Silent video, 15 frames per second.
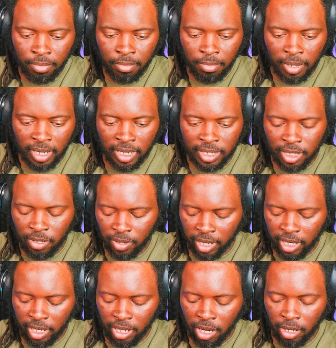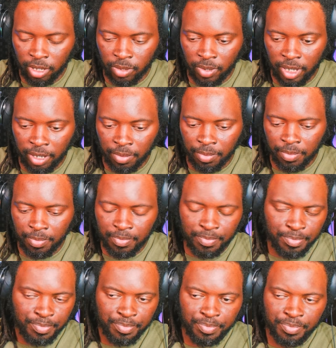But let's see where he goes with it.
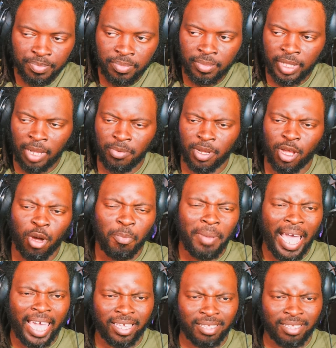I'm gonna go back.